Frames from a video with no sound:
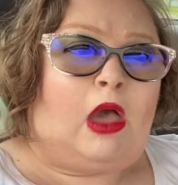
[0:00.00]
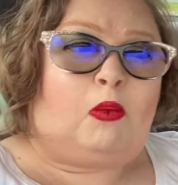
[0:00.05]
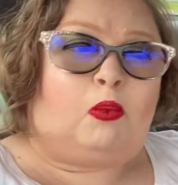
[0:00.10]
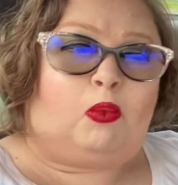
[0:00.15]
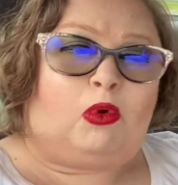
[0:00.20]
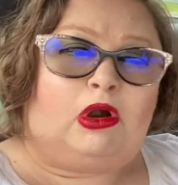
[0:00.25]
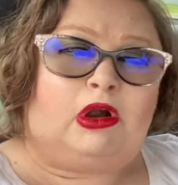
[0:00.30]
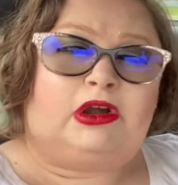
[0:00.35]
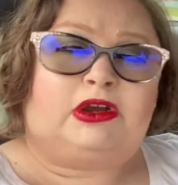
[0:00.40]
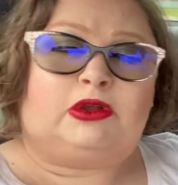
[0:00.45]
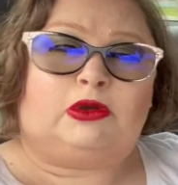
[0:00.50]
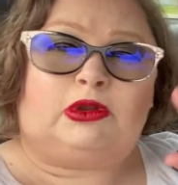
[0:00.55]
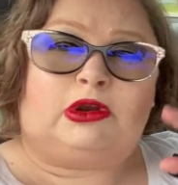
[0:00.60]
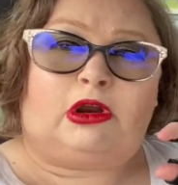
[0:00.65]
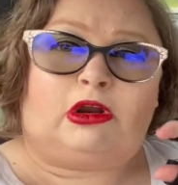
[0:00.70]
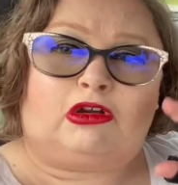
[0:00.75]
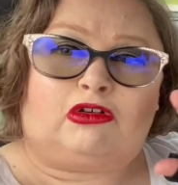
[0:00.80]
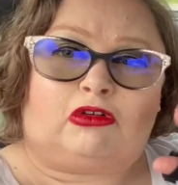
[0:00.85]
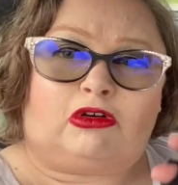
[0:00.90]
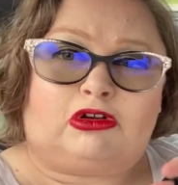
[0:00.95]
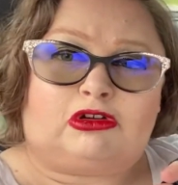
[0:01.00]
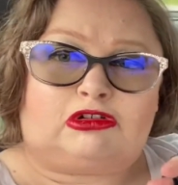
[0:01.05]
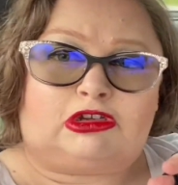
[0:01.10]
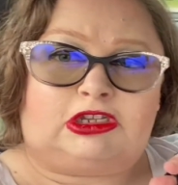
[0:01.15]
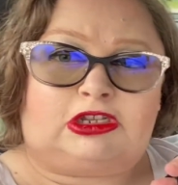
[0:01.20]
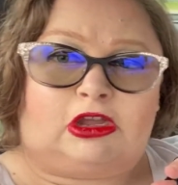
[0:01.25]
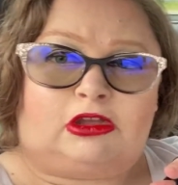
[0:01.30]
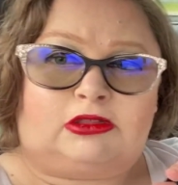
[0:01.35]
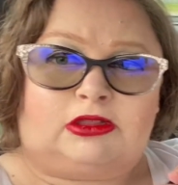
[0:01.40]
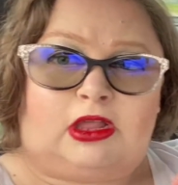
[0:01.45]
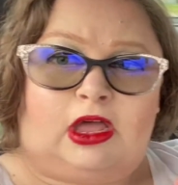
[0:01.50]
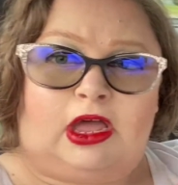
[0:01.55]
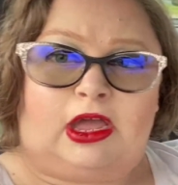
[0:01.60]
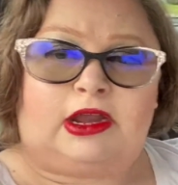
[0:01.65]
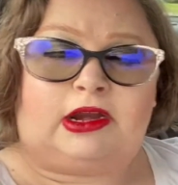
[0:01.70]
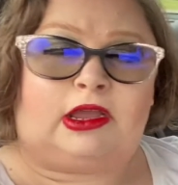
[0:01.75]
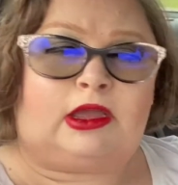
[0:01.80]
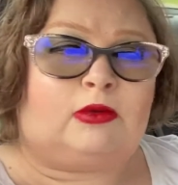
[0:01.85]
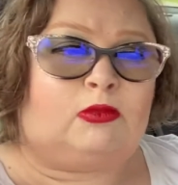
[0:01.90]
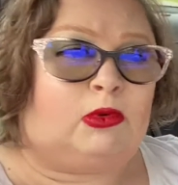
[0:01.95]
We're doing our groceries
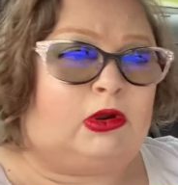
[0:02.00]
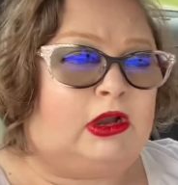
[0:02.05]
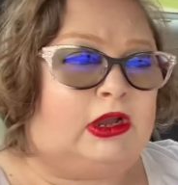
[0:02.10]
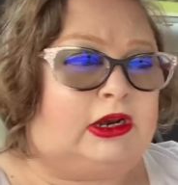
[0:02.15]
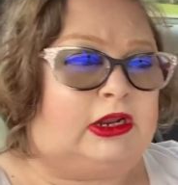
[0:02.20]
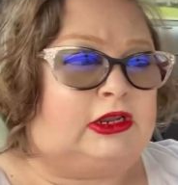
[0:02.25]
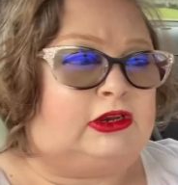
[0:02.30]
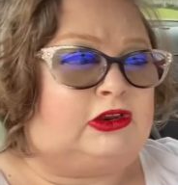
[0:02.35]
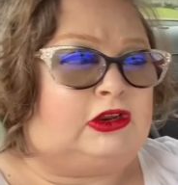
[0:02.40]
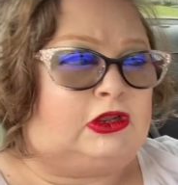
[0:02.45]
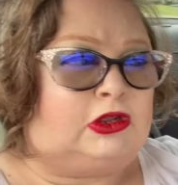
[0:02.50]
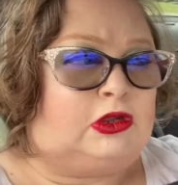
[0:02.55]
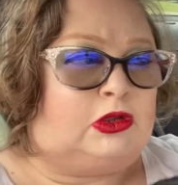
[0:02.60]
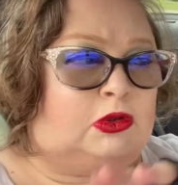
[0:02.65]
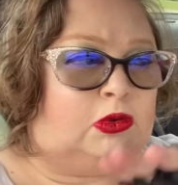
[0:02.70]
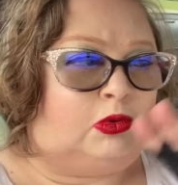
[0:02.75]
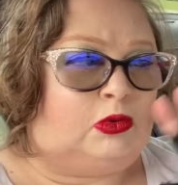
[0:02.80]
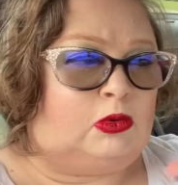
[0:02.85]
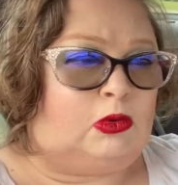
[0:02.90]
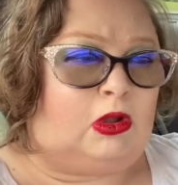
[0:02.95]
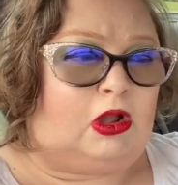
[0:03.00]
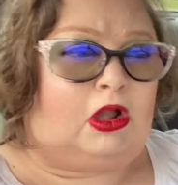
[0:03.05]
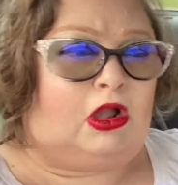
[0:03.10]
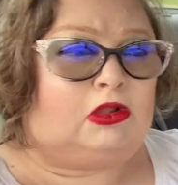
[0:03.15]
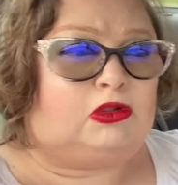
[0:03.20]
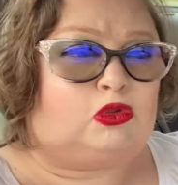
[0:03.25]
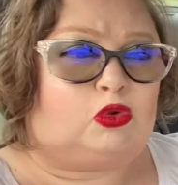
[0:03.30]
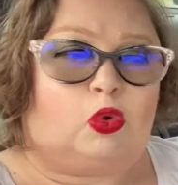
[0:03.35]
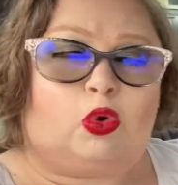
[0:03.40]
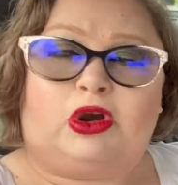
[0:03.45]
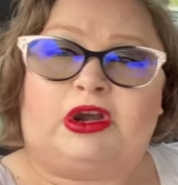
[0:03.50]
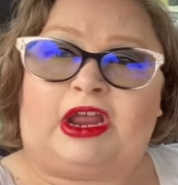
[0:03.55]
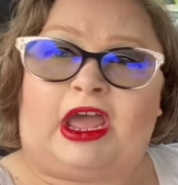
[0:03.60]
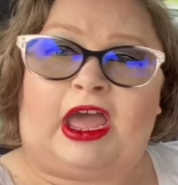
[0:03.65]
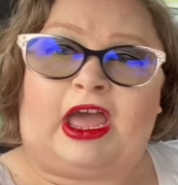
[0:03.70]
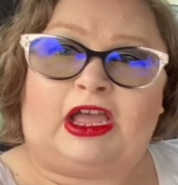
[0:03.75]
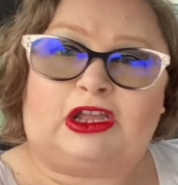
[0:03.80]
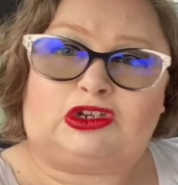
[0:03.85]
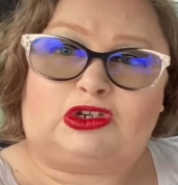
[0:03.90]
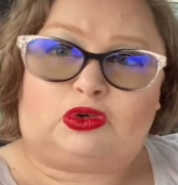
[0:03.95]
online, and we're going to do
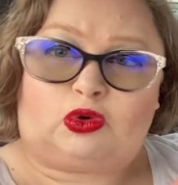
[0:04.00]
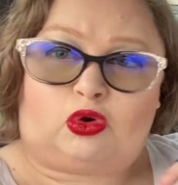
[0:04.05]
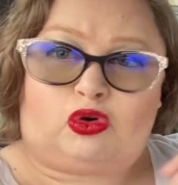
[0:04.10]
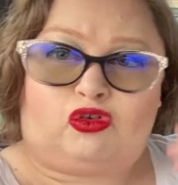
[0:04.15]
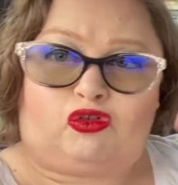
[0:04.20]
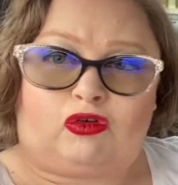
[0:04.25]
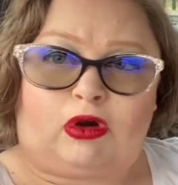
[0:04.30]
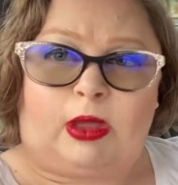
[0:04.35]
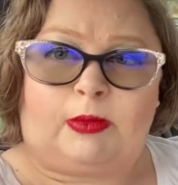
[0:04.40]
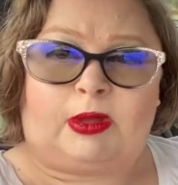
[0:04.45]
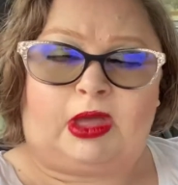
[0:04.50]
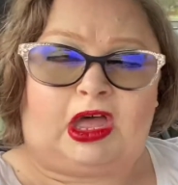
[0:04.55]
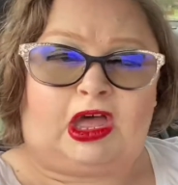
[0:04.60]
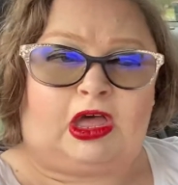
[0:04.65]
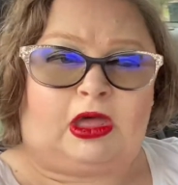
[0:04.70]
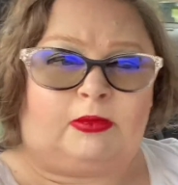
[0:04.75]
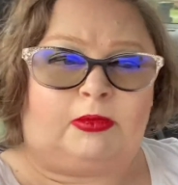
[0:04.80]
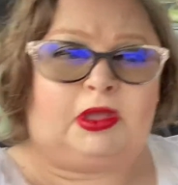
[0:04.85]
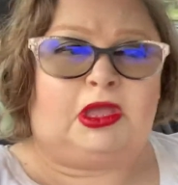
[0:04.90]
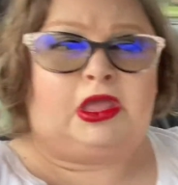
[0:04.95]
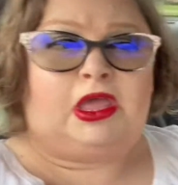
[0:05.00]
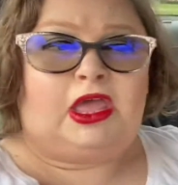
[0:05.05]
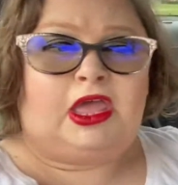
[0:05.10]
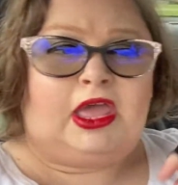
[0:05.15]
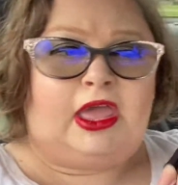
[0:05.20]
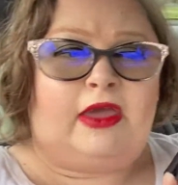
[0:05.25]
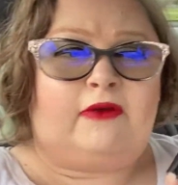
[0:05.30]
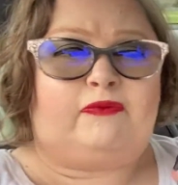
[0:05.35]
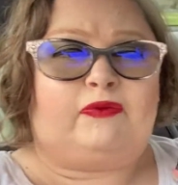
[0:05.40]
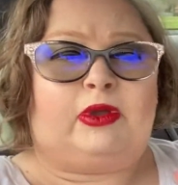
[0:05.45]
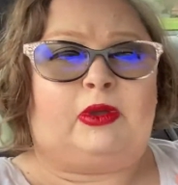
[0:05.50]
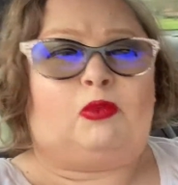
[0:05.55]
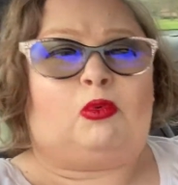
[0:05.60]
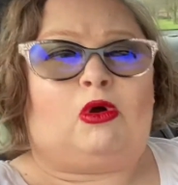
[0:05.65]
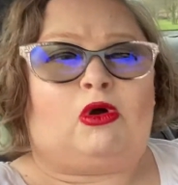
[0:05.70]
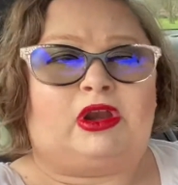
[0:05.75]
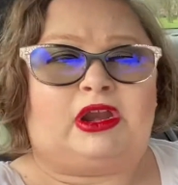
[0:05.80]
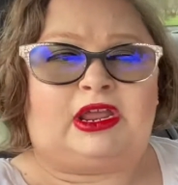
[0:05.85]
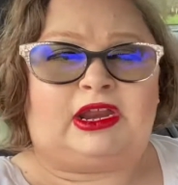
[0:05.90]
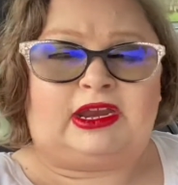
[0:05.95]
DoorDash or Grubhub if we
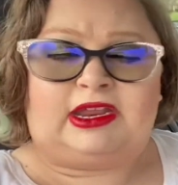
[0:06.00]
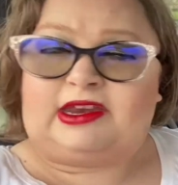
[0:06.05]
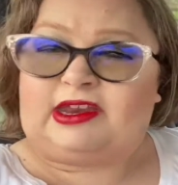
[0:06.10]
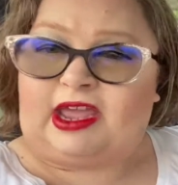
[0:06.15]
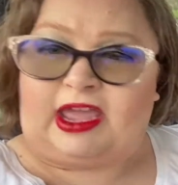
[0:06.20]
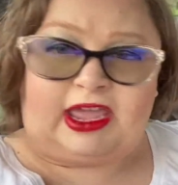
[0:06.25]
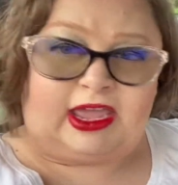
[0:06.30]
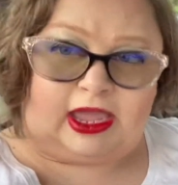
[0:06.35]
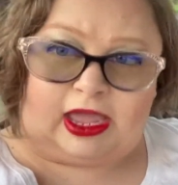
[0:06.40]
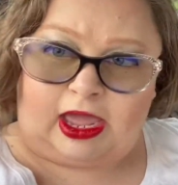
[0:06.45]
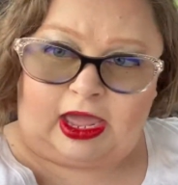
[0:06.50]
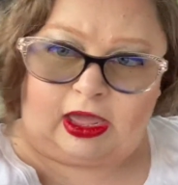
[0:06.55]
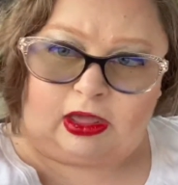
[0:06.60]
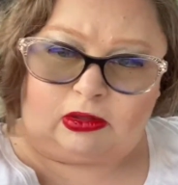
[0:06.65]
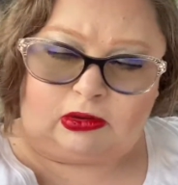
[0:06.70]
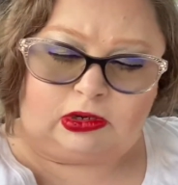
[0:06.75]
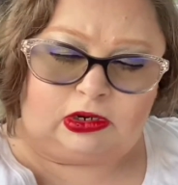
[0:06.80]
want any takeout.